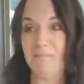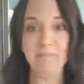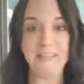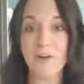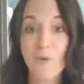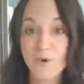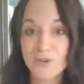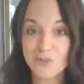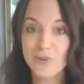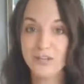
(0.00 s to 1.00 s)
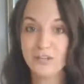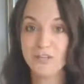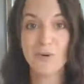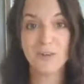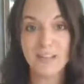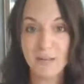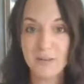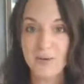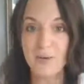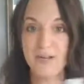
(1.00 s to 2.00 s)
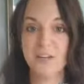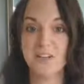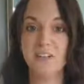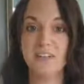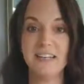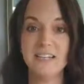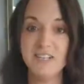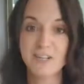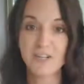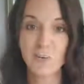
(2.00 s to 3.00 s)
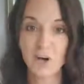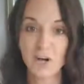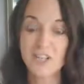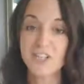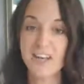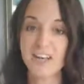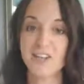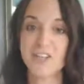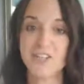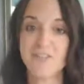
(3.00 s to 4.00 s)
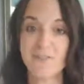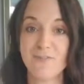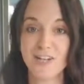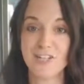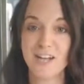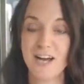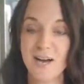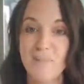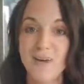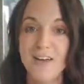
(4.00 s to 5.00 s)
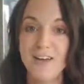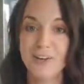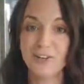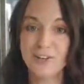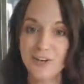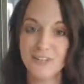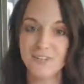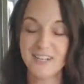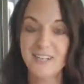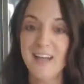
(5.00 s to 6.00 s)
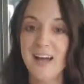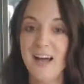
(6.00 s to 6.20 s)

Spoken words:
like orange oil or lemon oil into your wash, and it'll just freshen up your laundry.